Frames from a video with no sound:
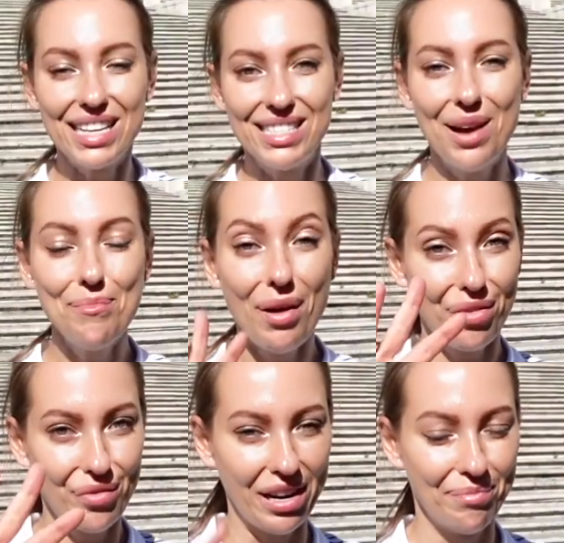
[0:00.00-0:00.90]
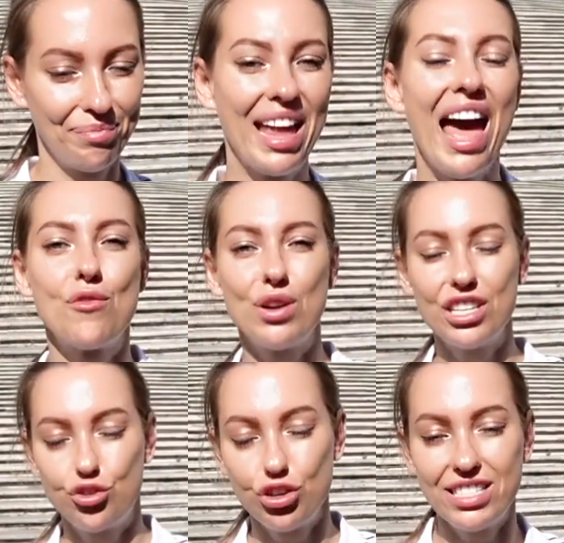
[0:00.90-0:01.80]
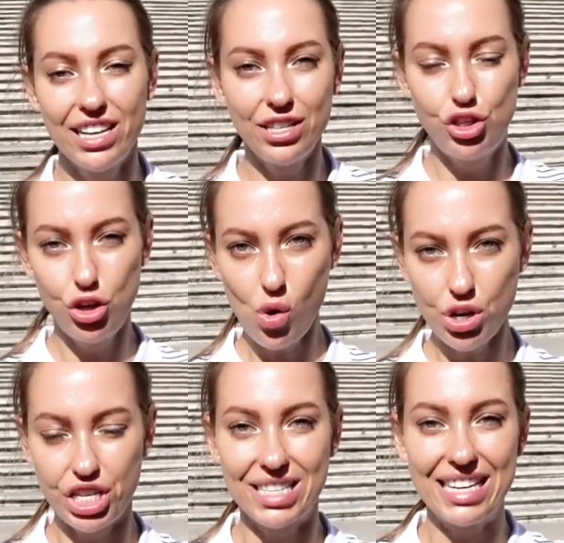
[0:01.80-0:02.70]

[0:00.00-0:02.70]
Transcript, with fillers: Number three. Restaurants and churches